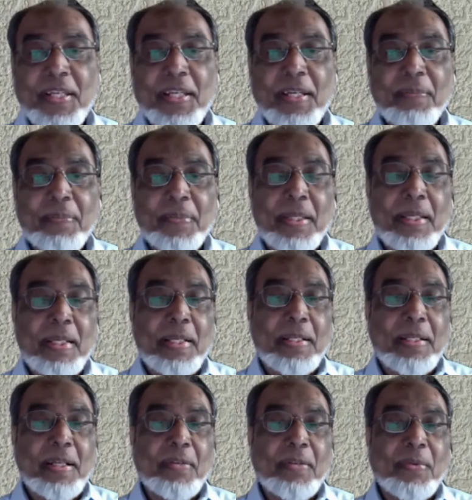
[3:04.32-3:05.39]
say
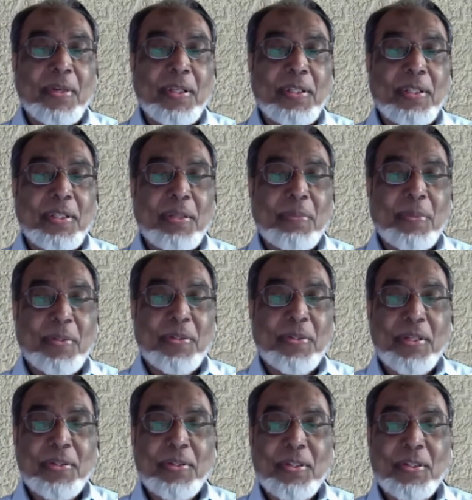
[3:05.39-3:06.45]
that when he
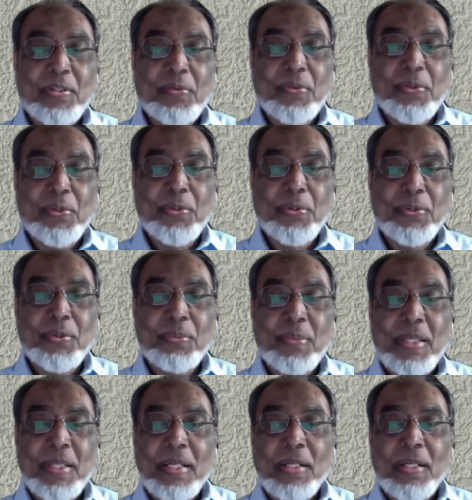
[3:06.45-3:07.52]
presents his views,
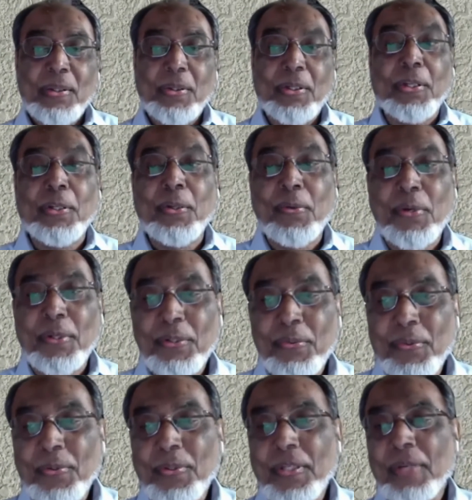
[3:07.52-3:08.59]
or
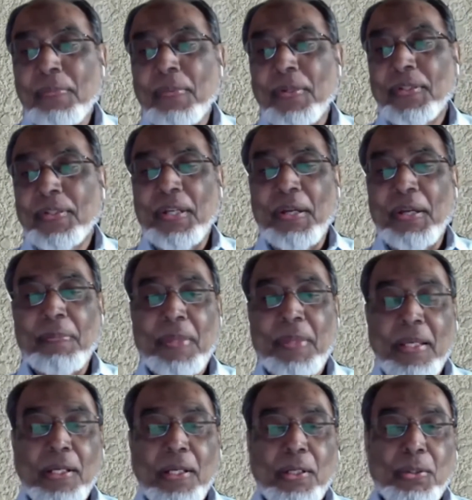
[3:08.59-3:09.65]
innovative views, I must say,
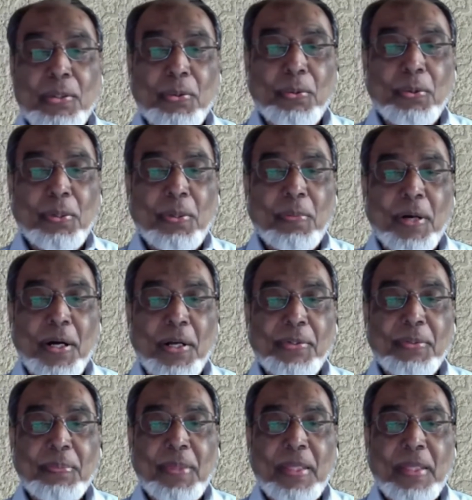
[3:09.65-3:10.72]
to
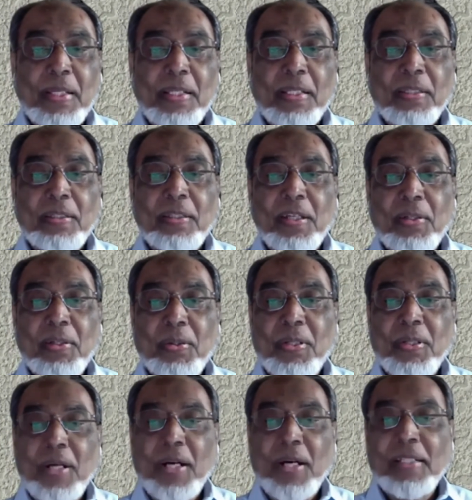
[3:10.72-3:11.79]
ulmas, they do
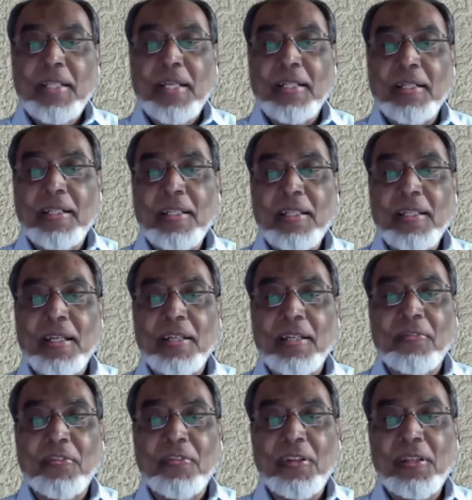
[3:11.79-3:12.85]
not agree
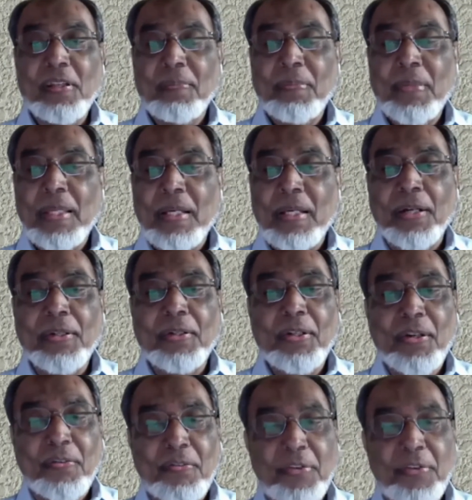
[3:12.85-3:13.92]
and feel
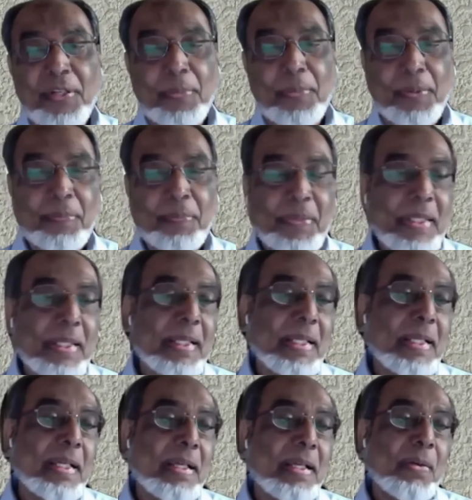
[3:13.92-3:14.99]
uncomfortable.
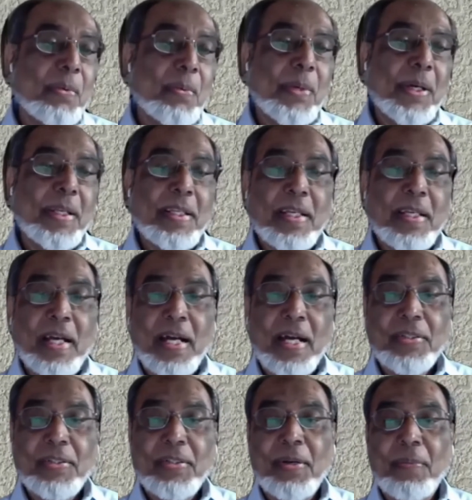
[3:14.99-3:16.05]
When he
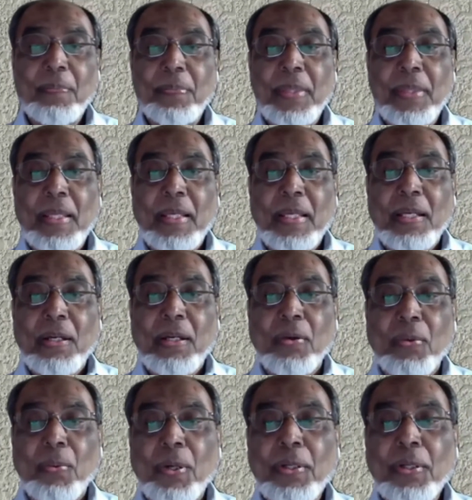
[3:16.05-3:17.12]
asks them,
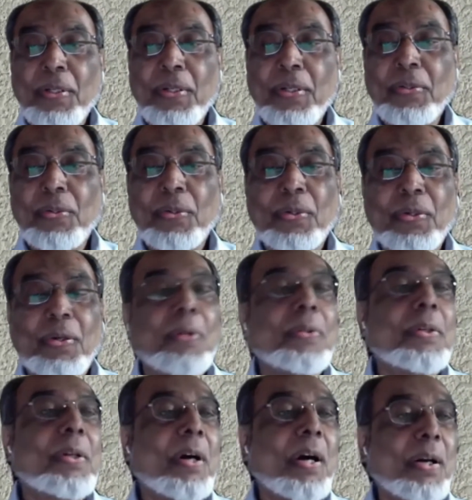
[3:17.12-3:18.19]
what is your
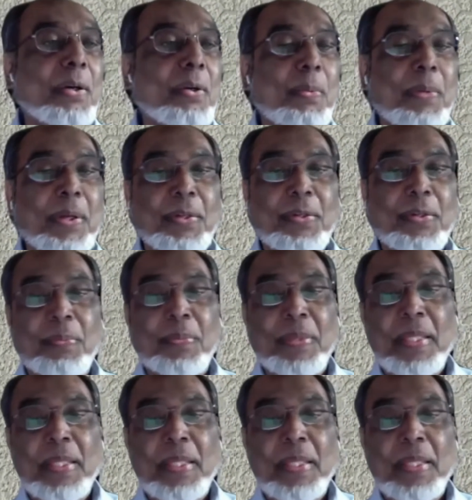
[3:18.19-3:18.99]
counter argument